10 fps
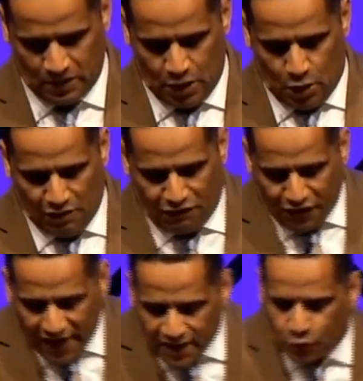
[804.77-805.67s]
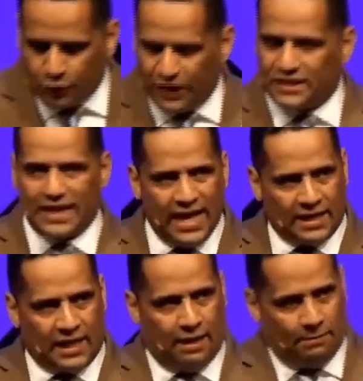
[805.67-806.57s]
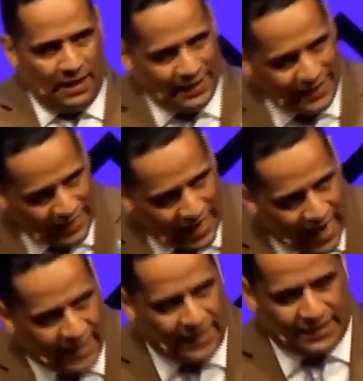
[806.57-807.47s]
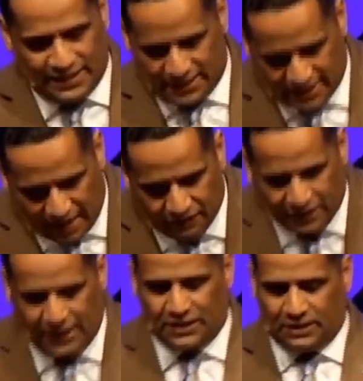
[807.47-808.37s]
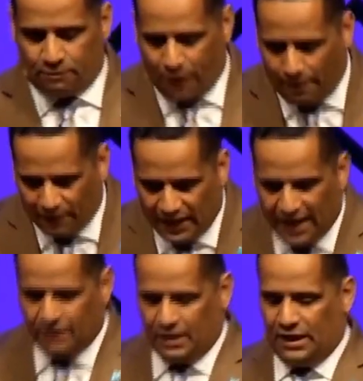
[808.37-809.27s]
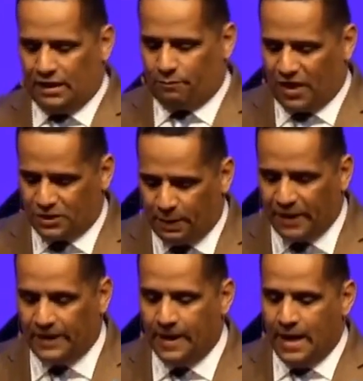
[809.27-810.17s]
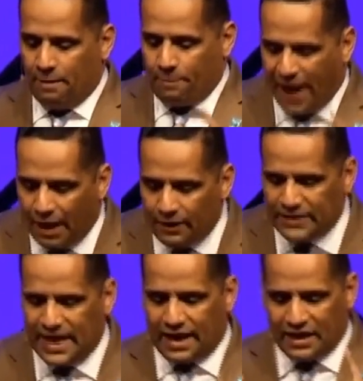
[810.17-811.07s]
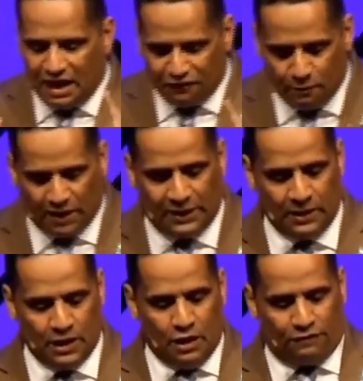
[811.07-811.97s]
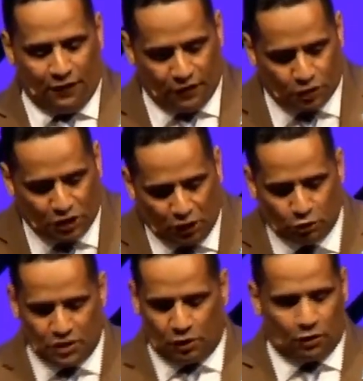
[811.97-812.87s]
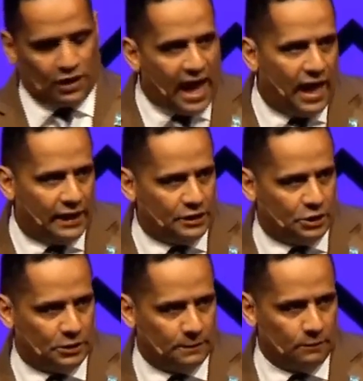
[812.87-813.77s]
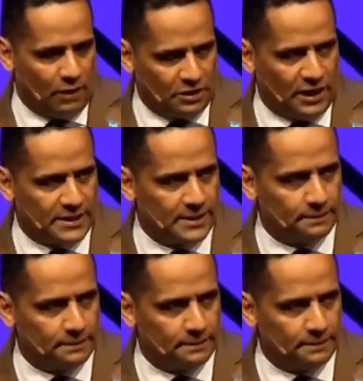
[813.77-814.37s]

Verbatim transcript: With increased income in the 80s and the 70s and popularity and prosperity, parents had enough money for their children to go to college. Watch this.